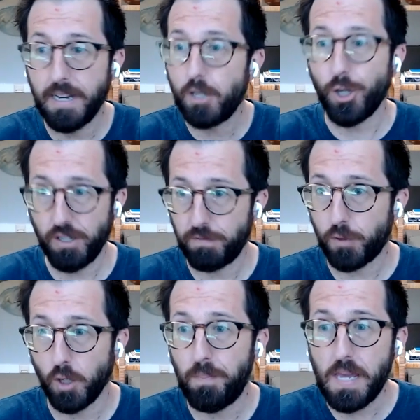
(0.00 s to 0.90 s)
an
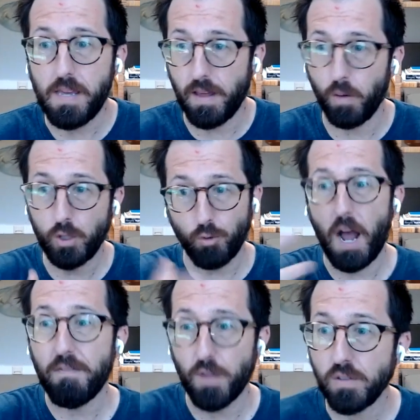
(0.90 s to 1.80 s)
initiative could be that
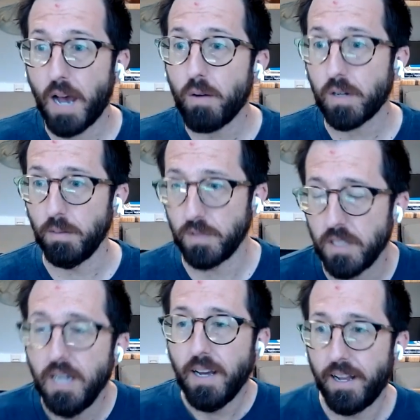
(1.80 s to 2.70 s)
would drive those
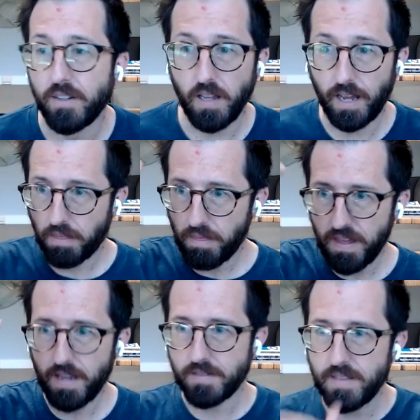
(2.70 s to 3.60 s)
outcomes? and you're
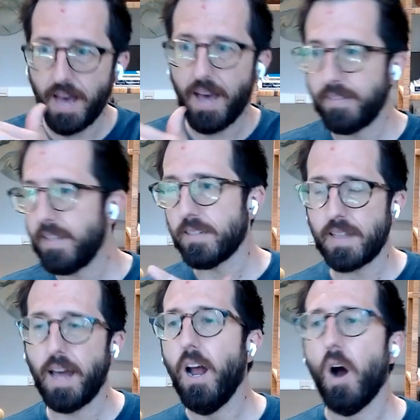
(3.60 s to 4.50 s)
like this, that,
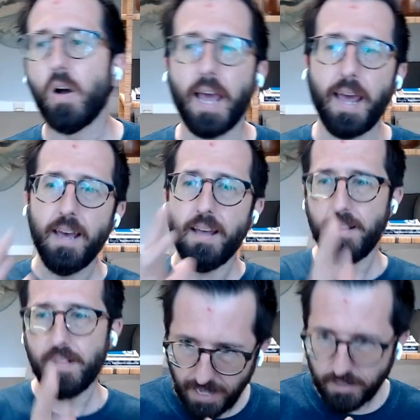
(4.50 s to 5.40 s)
this, that. Okay,
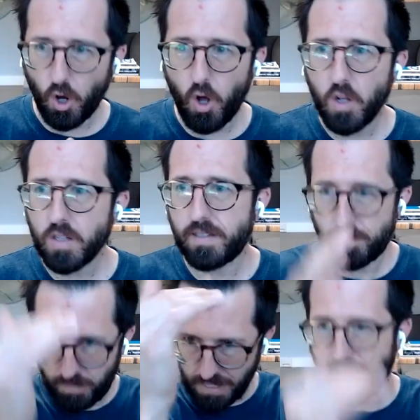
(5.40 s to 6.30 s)
let's
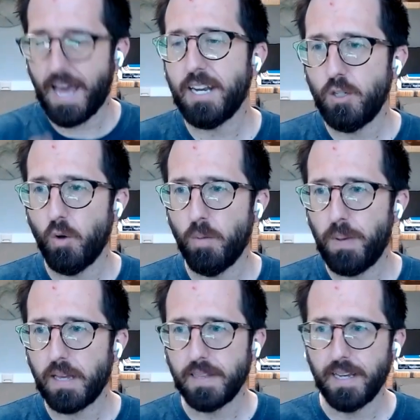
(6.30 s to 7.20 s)
all get that
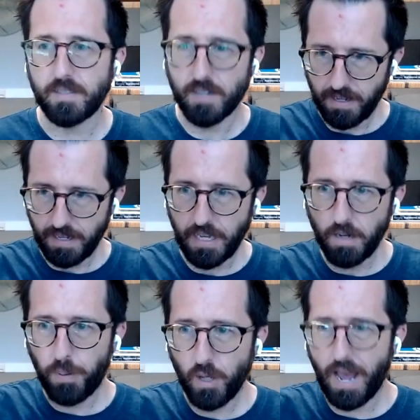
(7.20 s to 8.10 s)
into a big list
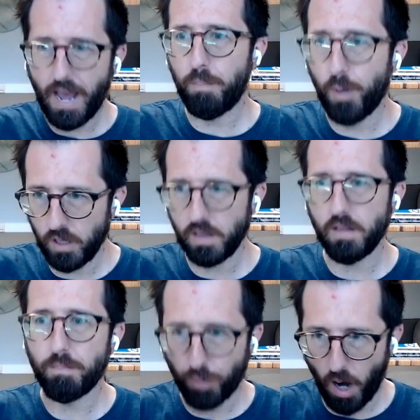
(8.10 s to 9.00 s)
input,
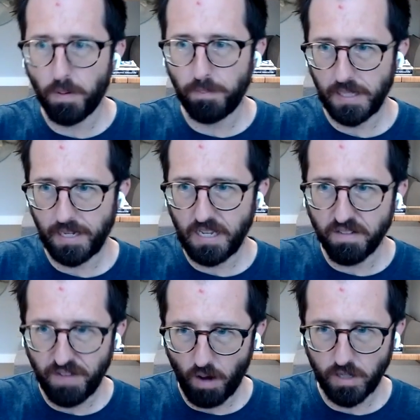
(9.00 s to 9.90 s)
output,
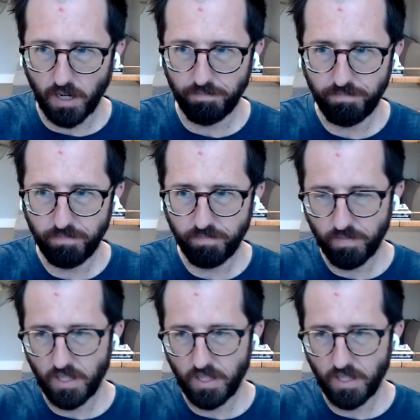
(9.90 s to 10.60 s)
probability of outcome.